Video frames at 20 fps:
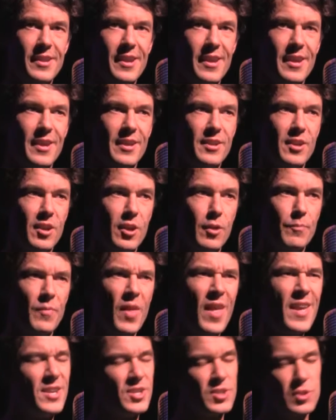And
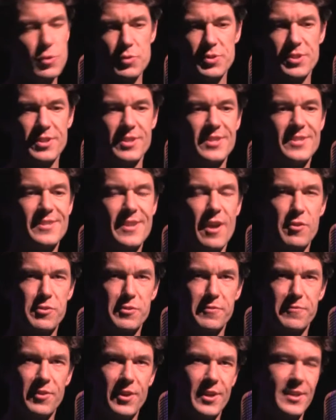she was in the south
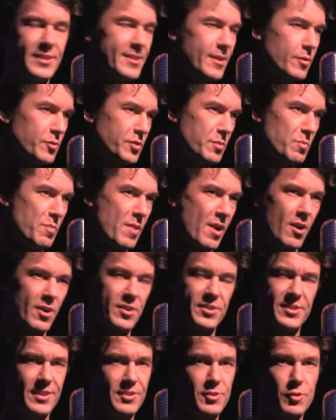of France. I was in
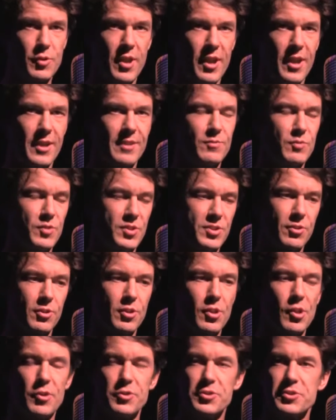Paris. That's okay. Still
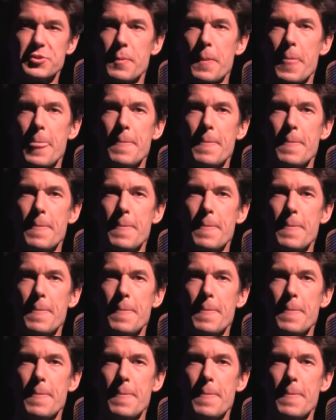close.